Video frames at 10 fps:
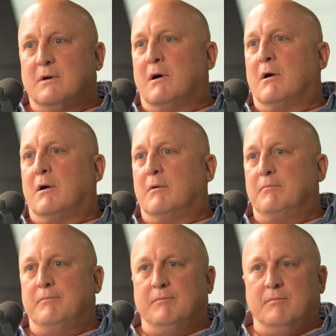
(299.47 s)
are
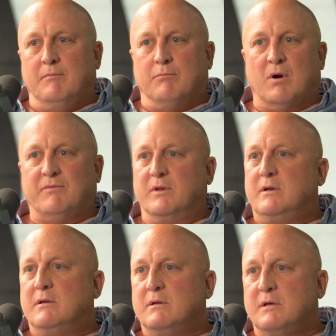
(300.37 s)

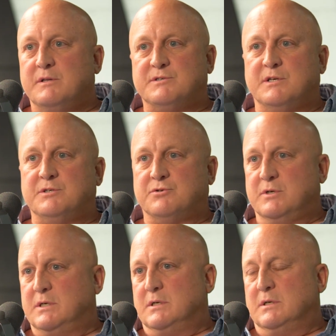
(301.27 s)
prevalent in this industry.